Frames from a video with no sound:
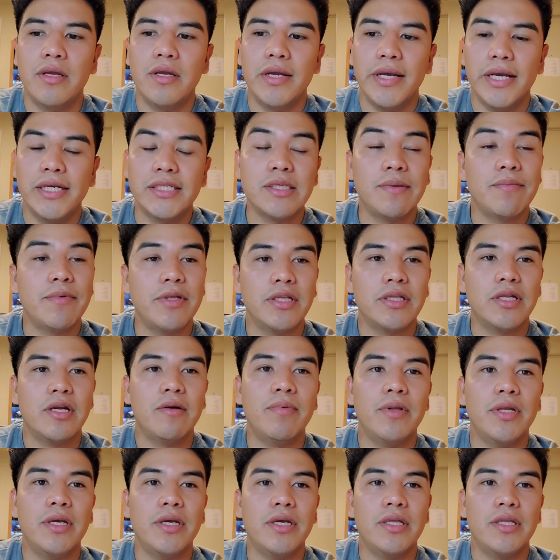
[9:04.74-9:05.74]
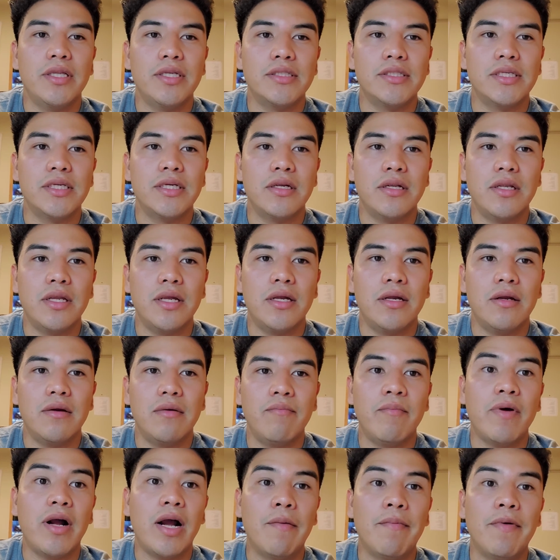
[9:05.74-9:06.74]
he sent me a template that said
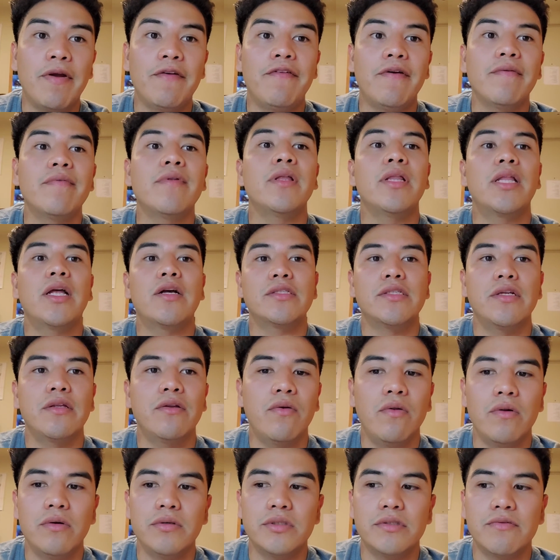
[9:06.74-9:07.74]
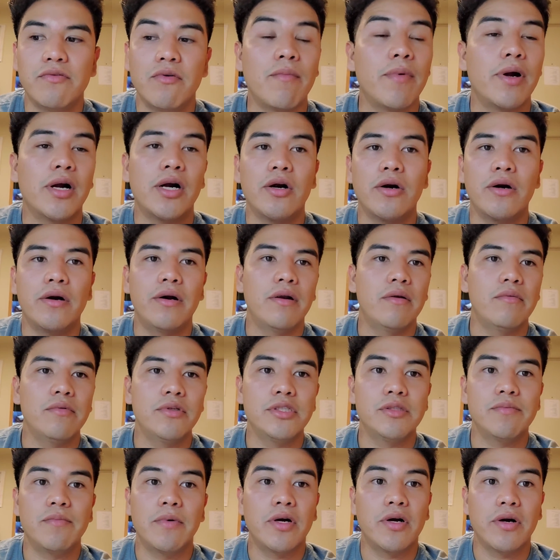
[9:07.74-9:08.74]
that I paid fifteen thousand dollars for my car,
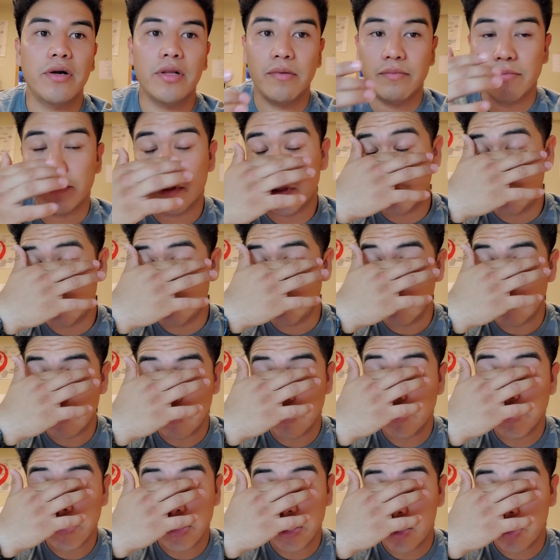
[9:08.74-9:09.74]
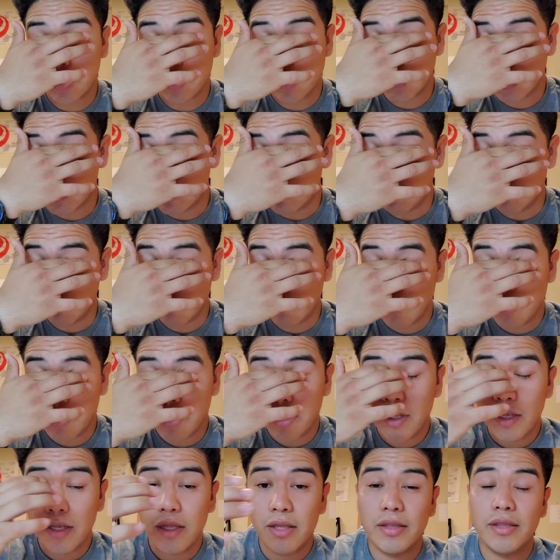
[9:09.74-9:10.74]
just my car, just the car itself.
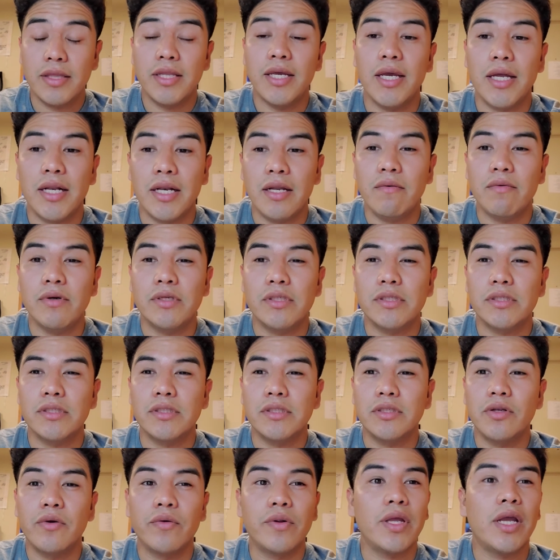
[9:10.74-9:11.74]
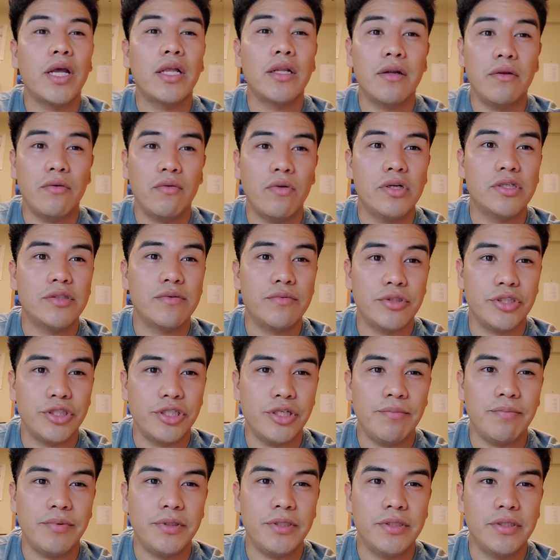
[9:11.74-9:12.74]
Then it was thirteen hundred dollars for
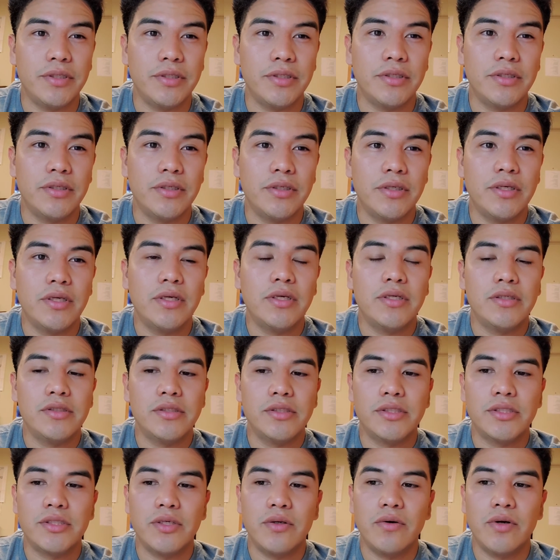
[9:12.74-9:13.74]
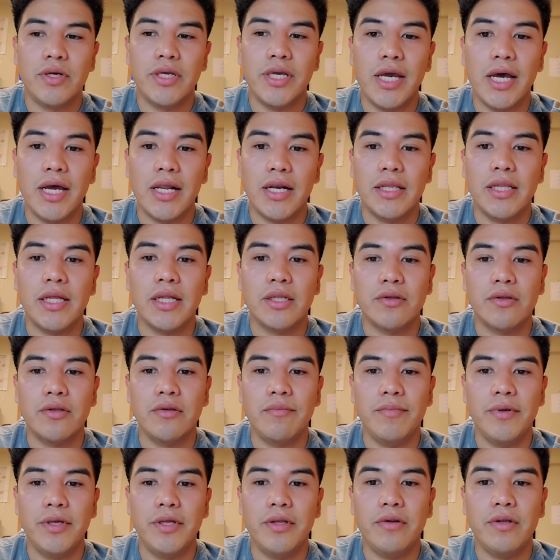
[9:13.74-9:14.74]
shipping. So he added that to the
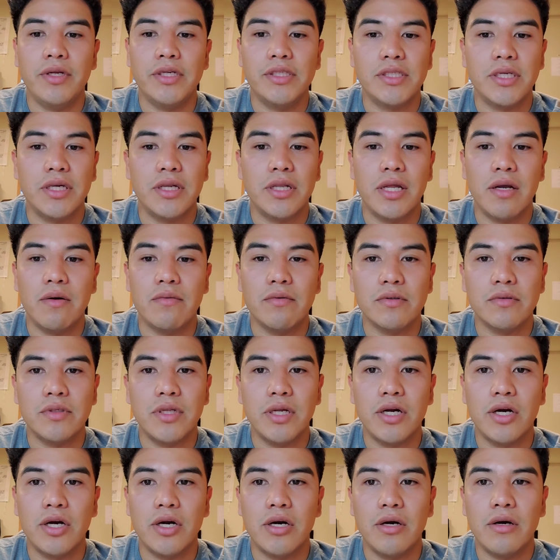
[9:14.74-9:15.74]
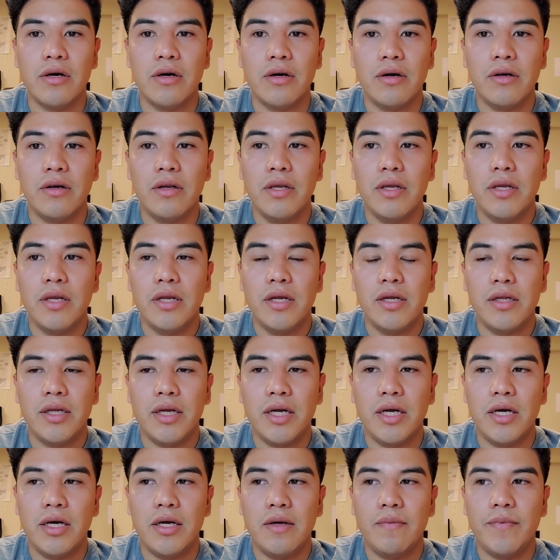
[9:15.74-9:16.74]
bill. He said that was the car,
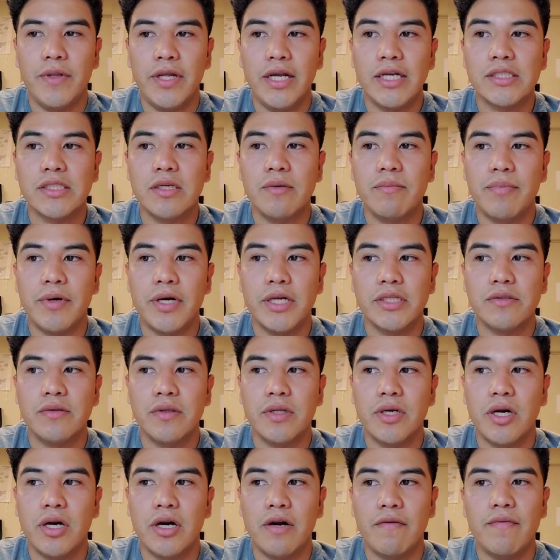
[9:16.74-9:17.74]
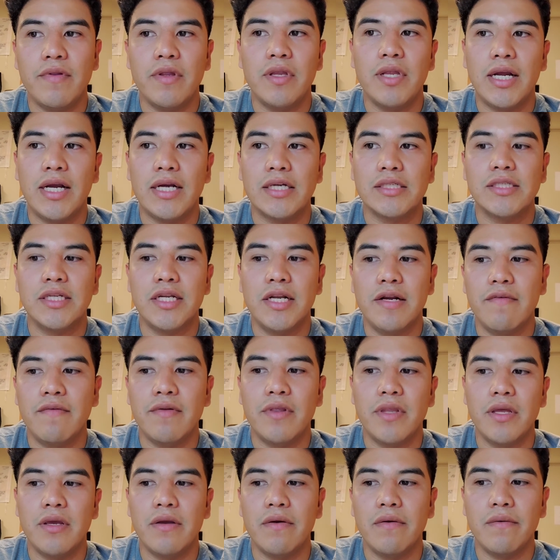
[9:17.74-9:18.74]
uh, the asking price of the car up to tax and
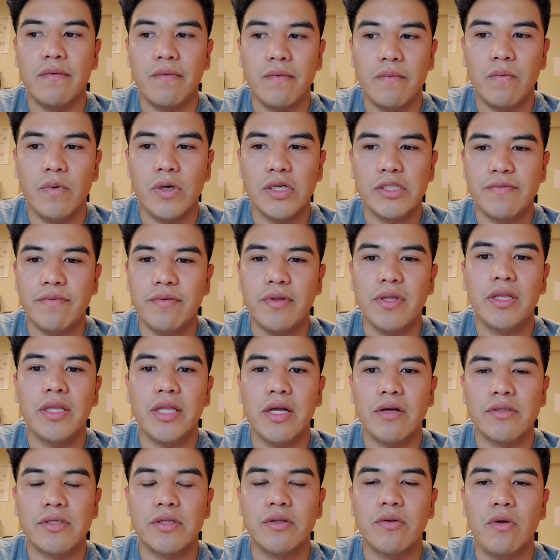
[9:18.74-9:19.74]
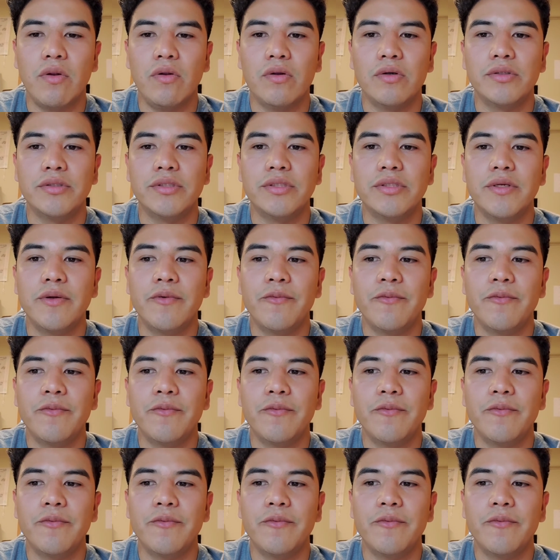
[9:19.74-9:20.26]
everything was fifteen thousand dollars.